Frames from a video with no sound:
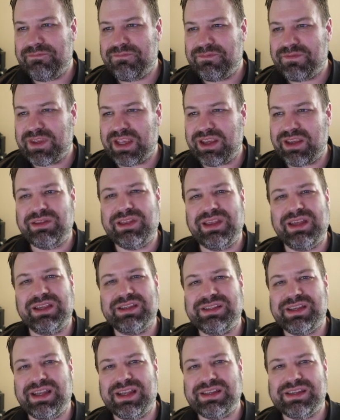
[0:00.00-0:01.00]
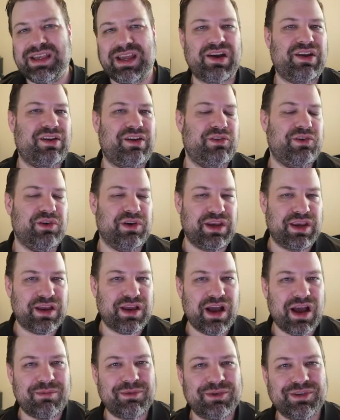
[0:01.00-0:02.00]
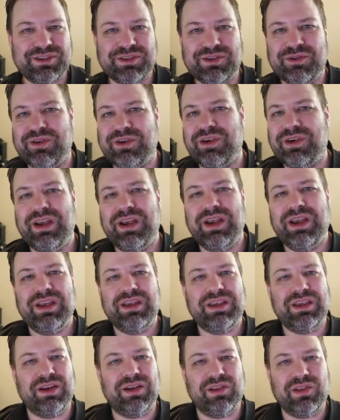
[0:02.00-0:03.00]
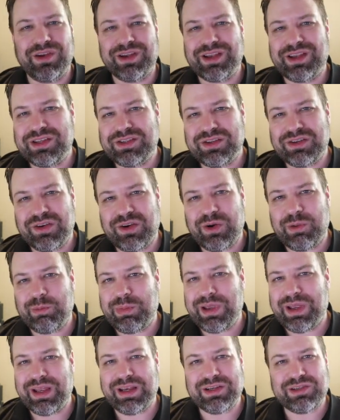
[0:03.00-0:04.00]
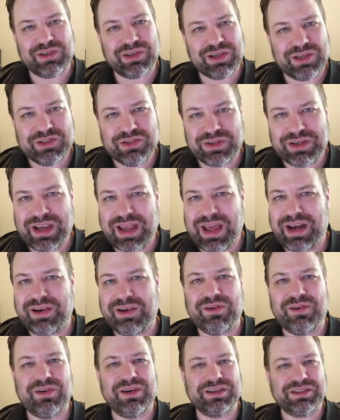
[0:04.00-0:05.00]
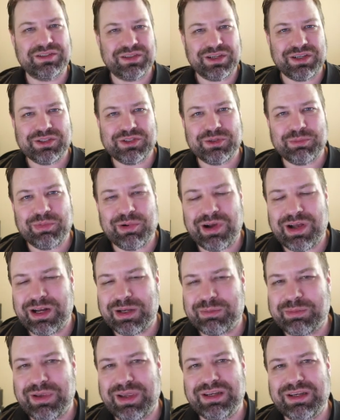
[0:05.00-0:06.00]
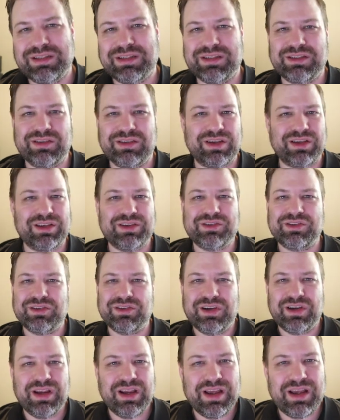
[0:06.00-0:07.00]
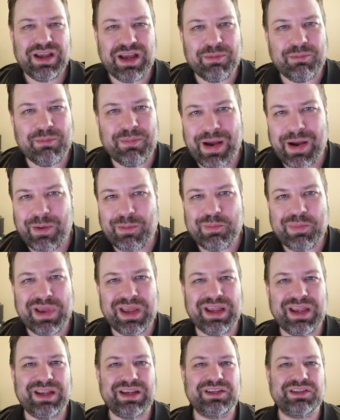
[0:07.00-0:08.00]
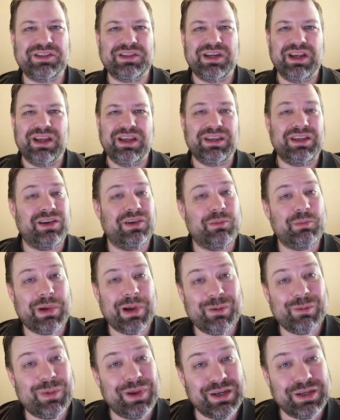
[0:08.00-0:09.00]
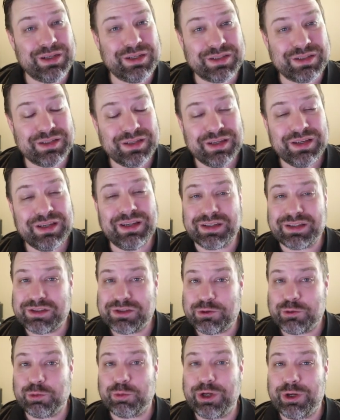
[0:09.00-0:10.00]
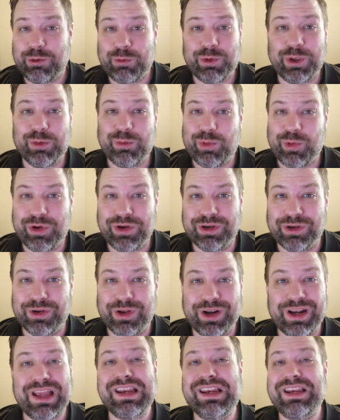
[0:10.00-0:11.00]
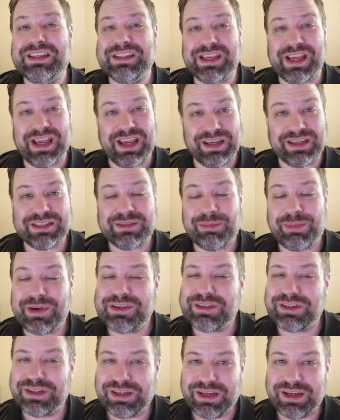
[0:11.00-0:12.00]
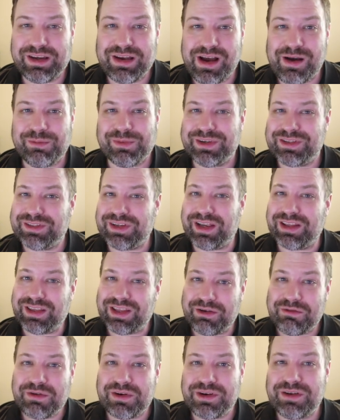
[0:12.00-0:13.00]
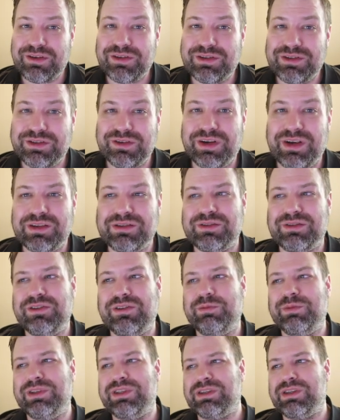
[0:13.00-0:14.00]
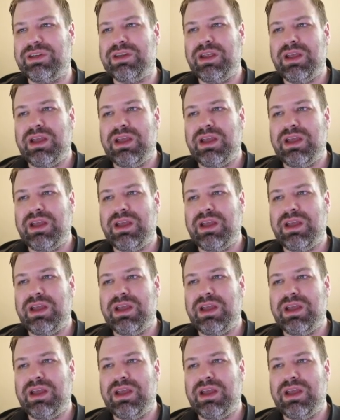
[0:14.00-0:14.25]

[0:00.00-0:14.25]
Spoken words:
you think stands out. If you're an e-commerce store, look at your homepage, look at your categories, look at your product pages, look at your about page. About page is extremely important on any site, especially an e-commerce site. They want to know that you guys are humans, and